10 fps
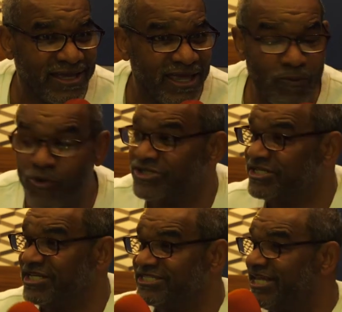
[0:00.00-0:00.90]
it
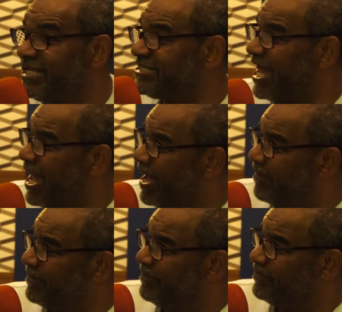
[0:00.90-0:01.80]
wasn't the set time.
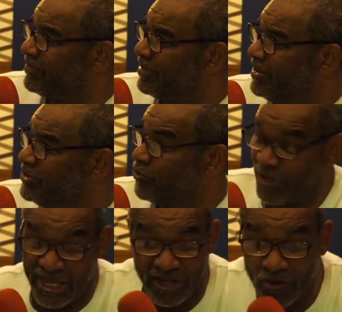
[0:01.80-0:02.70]
So
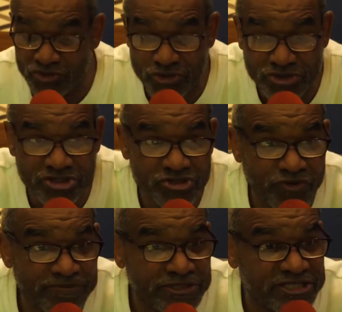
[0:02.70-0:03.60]
he had to go search the
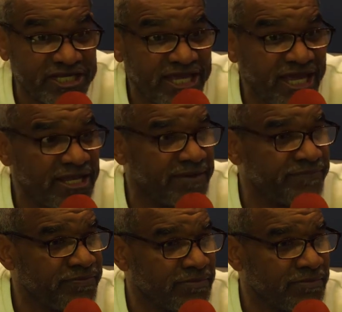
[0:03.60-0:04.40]
scriptures again.